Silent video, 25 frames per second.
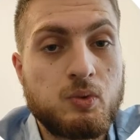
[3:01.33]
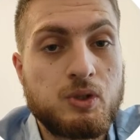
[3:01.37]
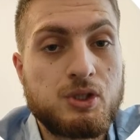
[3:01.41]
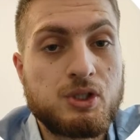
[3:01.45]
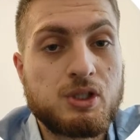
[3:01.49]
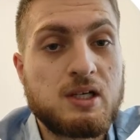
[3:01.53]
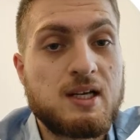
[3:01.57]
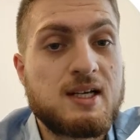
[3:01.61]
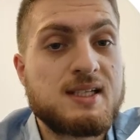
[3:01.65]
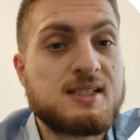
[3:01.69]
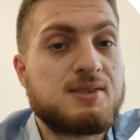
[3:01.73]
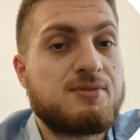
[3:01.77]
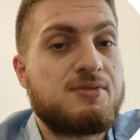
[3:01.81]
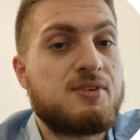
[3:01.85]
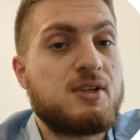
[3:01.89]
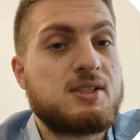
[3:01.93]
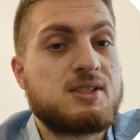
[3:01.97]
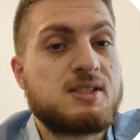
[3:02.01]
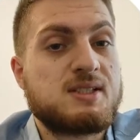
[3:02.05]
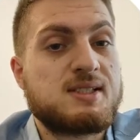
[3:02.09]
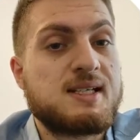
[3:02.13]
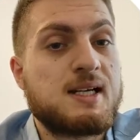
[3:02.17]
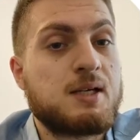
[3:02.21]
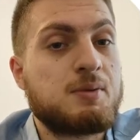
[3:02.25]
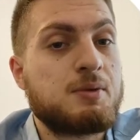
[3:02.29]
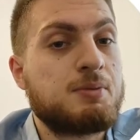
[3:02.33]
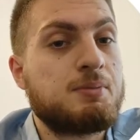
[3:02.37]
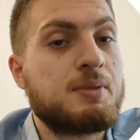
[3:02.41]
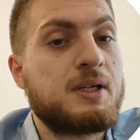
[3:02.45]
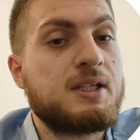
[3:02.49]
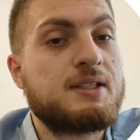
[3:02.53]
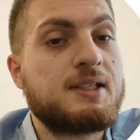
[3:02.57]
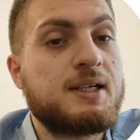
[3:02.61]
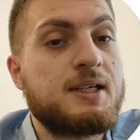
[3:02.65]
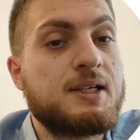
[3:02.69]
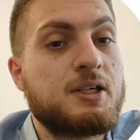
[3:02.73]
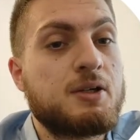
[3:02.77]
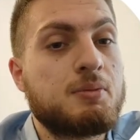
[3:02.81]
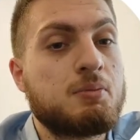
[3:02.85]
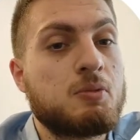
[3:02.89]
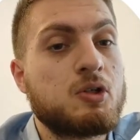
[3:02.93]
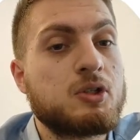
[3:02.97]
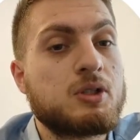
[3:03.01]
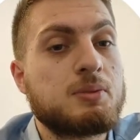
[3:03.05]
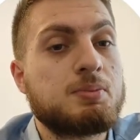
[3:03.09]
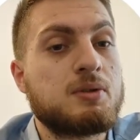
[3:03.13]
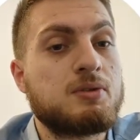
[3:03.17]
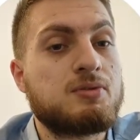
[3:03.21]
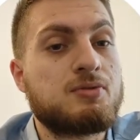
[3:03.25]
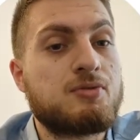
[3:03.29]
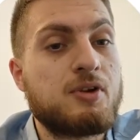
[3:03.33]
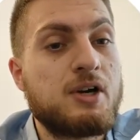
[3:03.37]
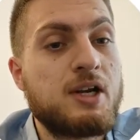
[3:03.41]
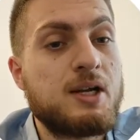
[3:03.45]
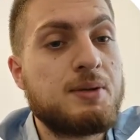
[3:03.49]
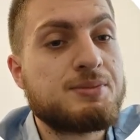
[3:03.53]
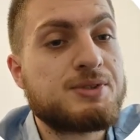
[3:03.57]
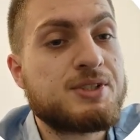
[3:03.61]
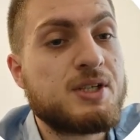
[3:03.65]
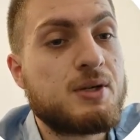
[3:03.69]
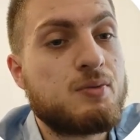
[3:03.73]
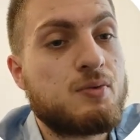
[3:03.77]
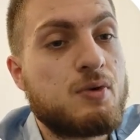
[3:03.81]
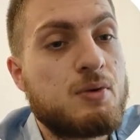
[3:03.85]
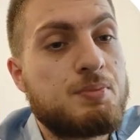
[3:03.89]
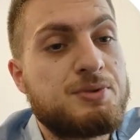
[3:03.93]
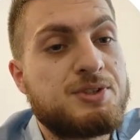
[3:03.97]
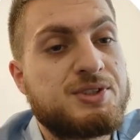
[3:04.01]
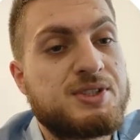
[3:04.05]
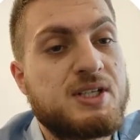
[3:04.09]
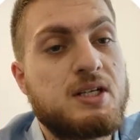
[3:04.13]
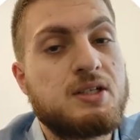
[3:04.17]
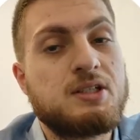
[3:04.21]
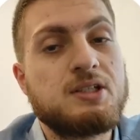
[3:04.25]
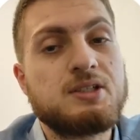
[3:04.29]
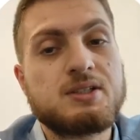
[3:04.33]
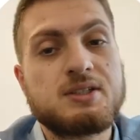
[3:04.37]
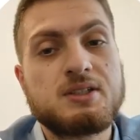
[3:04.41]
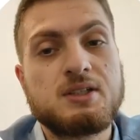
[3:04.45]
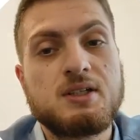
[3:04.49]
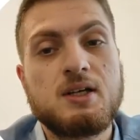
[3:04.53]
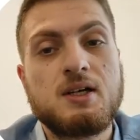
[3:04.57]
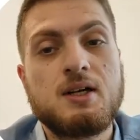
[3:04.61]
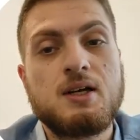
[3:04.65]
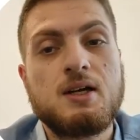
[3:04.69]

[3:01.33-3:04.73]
which classifies a segment by taking multiple frames that represent it